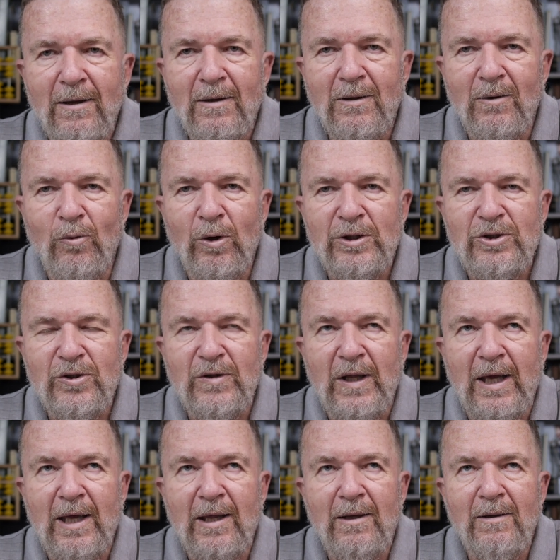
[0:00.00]
which
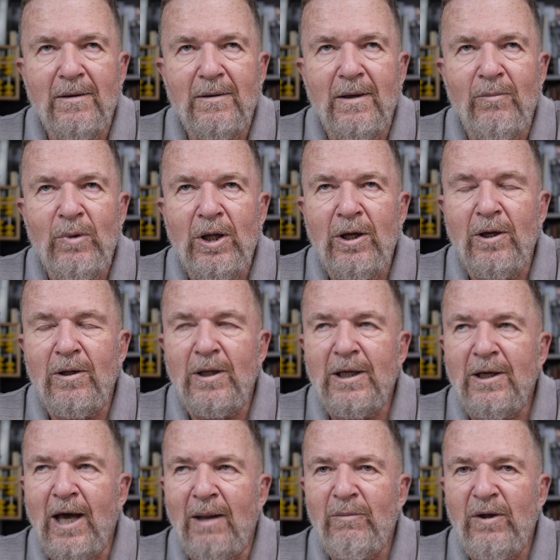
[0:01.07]
then immediately
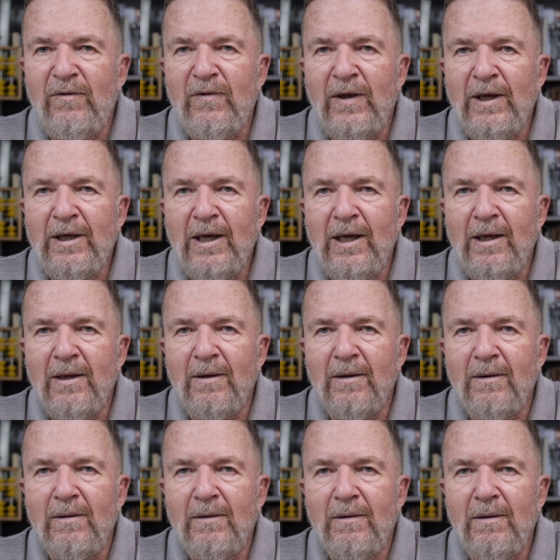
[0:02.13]
got me thinking
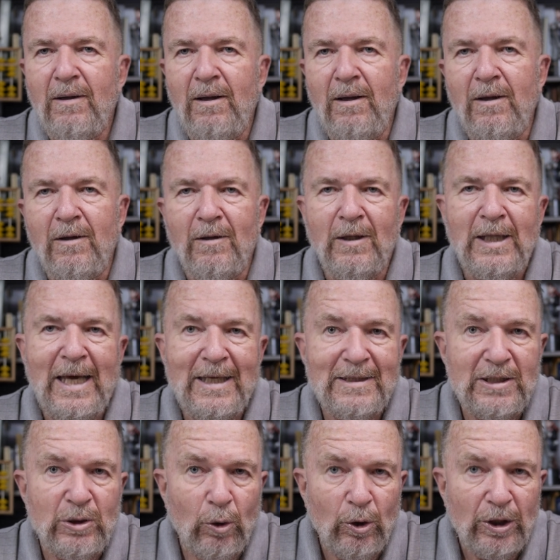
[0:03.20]
Les
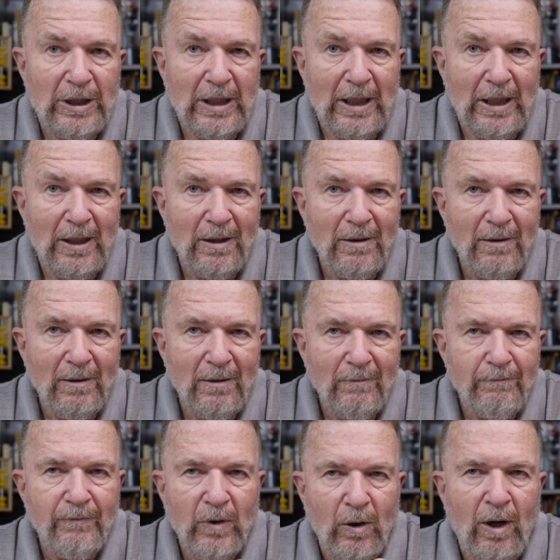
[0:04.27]
Zorki.
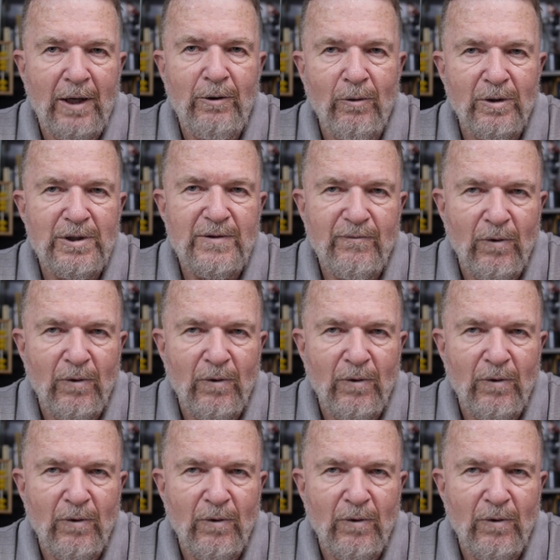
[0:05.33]
I know it's